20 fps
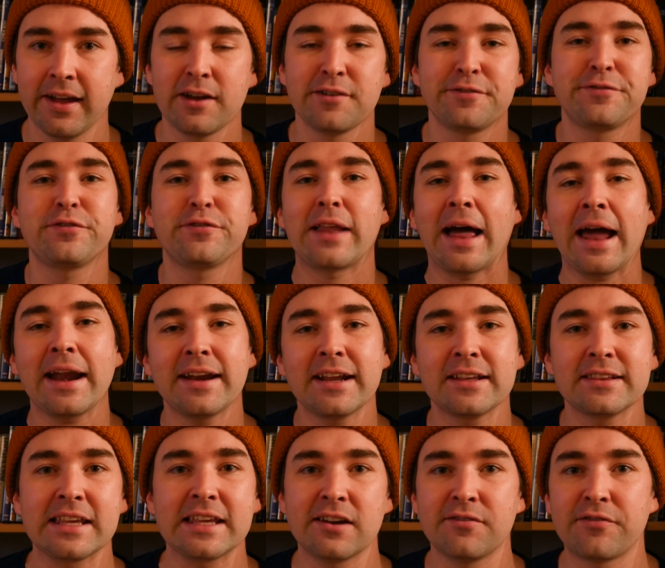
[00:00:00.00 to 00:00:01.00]

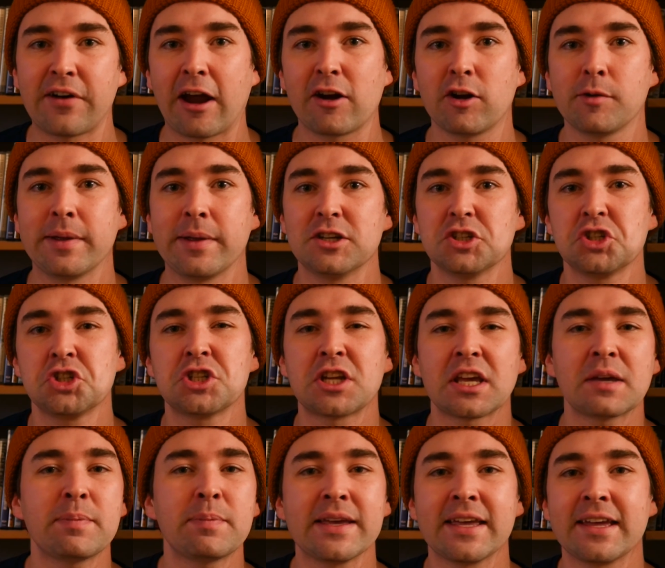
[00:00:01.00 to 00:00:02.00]
flattening the environment,
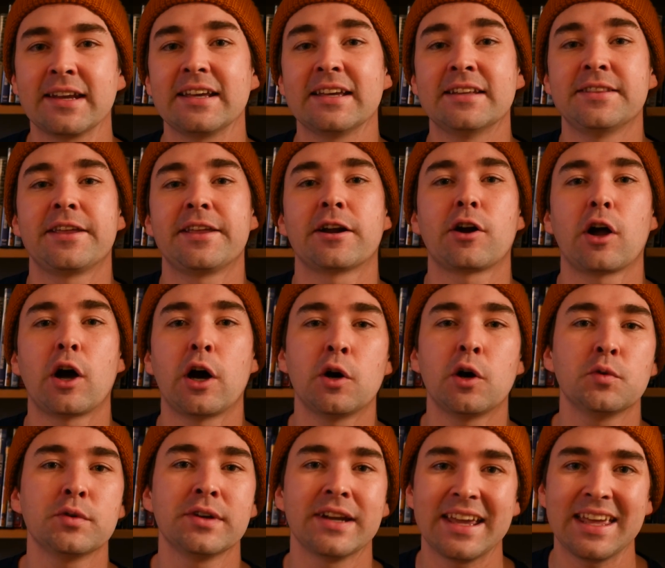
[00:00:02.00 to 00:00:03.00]
shaping it in their
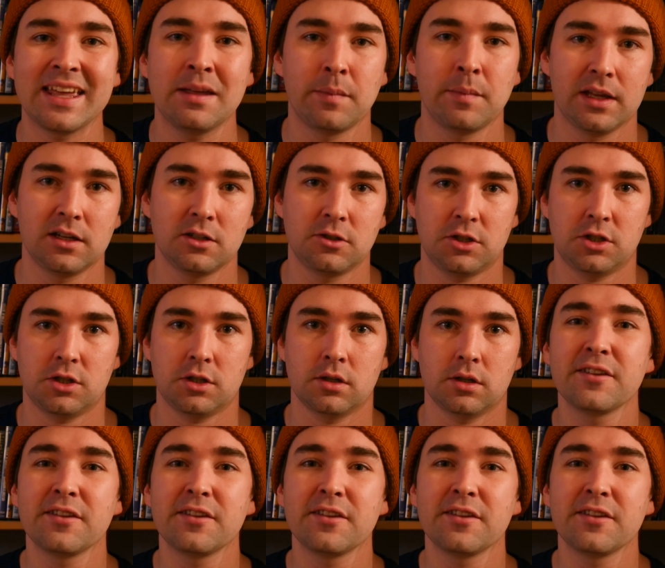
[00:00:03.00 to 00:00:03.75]
own image.